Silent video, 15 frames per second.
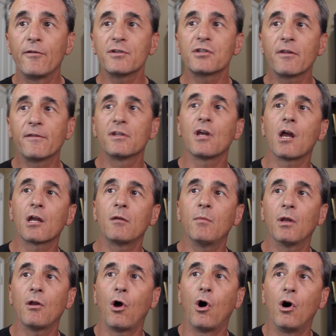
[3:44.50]
this is the
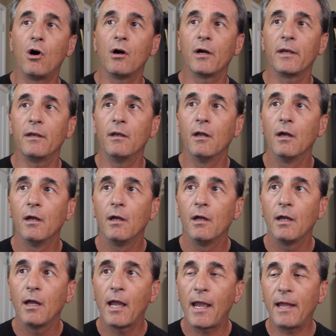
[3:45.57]
document on
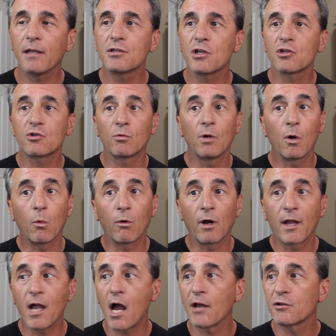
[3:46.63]
Ancestry where I
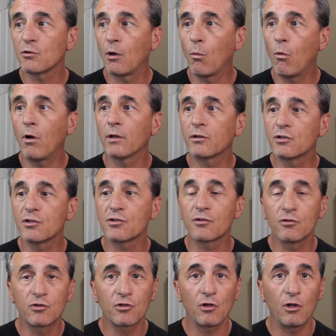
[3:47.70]
got it. So I want just
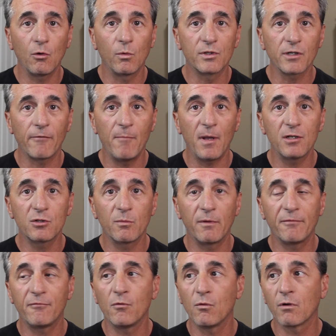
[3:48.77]
to show you, which I've mentioned
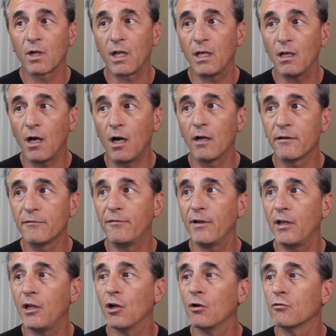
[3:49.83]
before in other
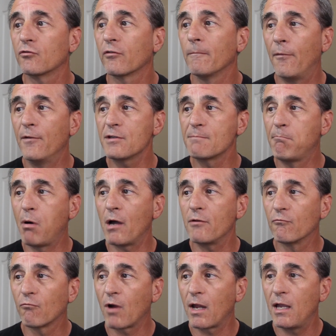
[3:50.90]
videos, this
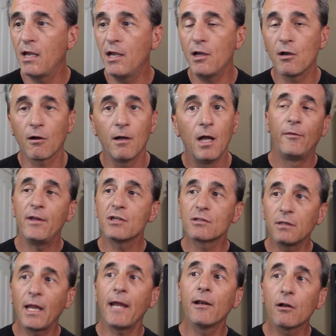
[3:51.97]
button right here. These
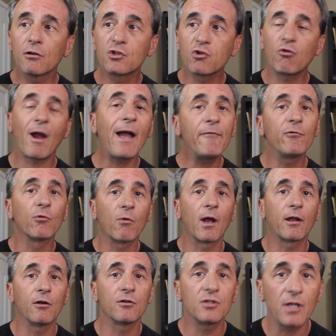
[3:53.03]
later travel
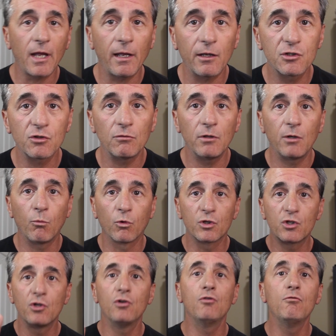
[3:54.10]
records actually were
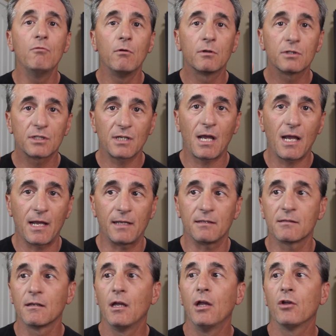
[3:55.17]
two
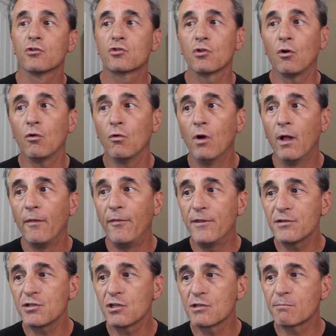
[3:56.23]
sides. So
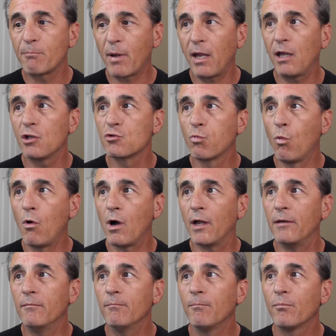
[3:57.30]
this is page
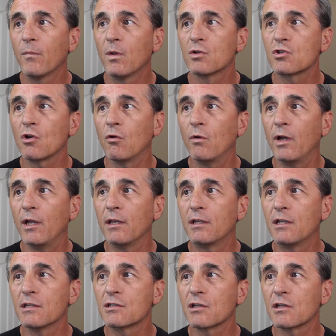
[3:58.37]
1. So it
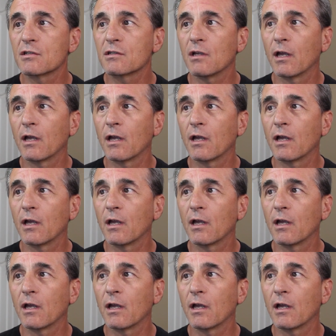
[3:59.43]
gives us,